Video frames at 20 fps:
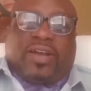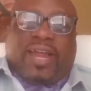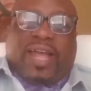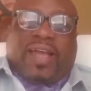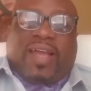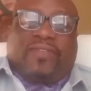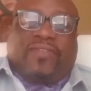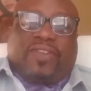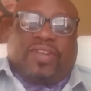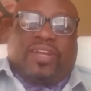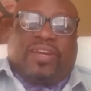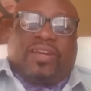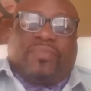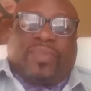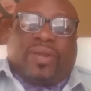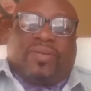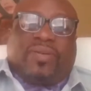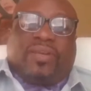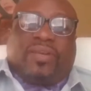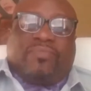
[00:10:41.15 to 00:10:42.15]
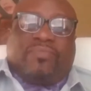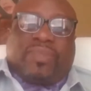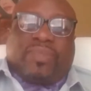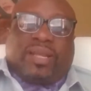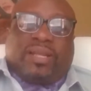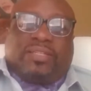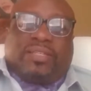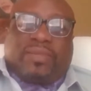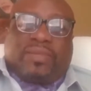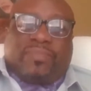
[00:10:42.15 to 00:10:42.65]
on African American
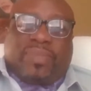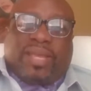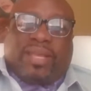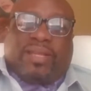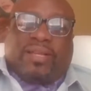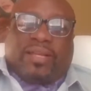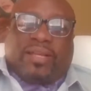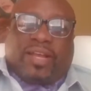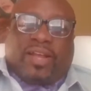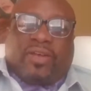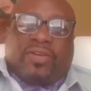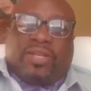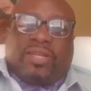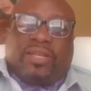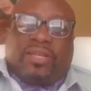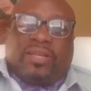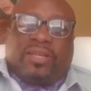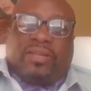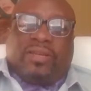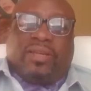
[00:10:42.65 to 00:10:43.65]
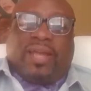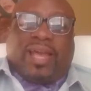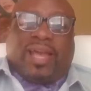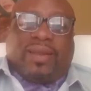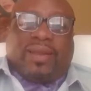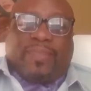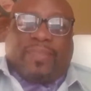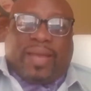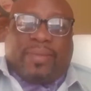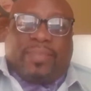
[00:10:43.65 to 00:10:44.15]
males in Macon County,
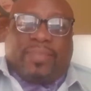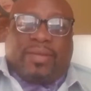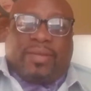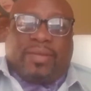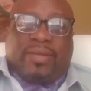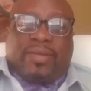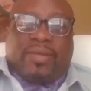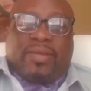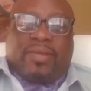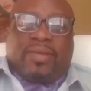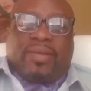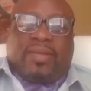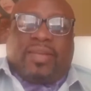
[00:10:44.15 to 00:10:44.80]
Alabama,